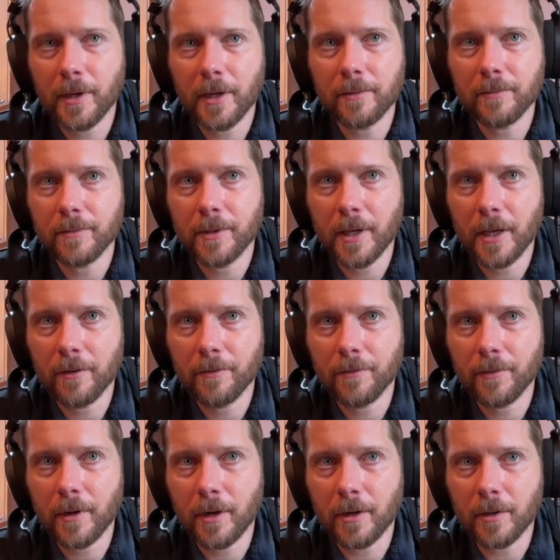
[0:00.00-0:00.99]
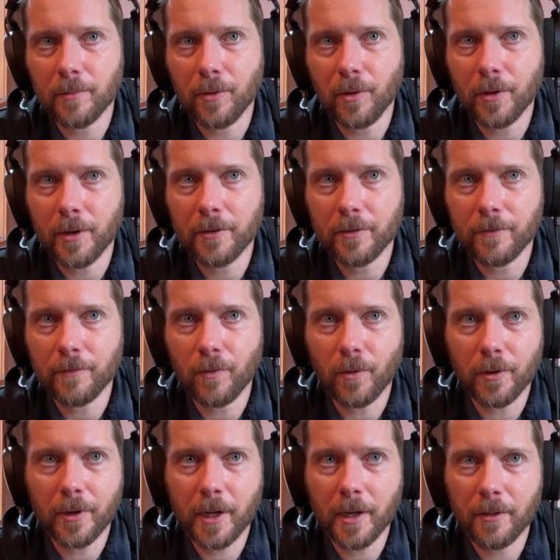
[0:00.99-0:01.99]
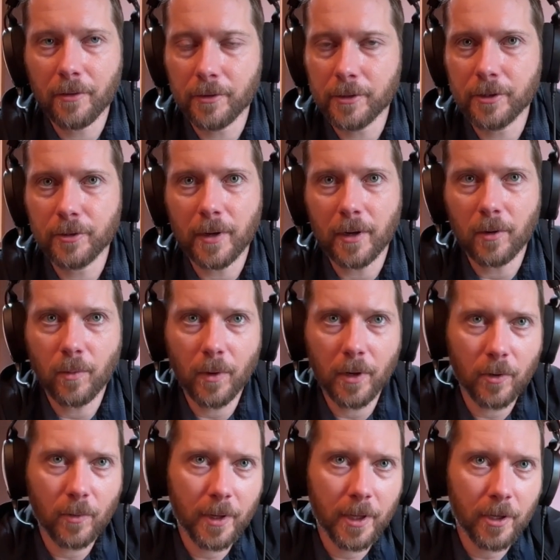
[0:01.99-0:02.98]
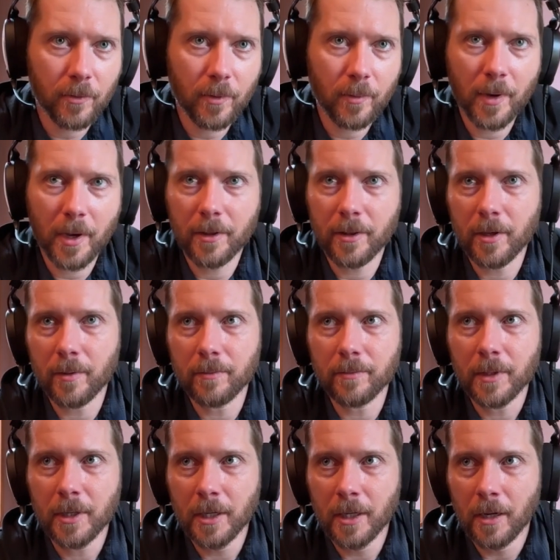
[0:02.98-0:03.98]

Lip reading: We gave our employees a 4-day, 32-hour work week. We pay them